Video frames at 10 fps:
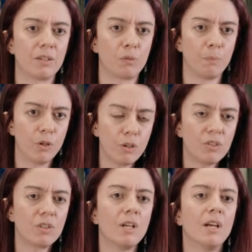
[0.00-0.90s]

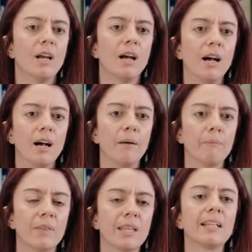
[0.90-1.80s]
response
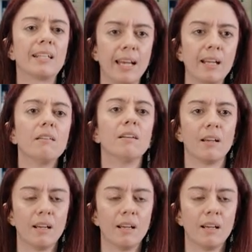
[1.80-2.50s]
that can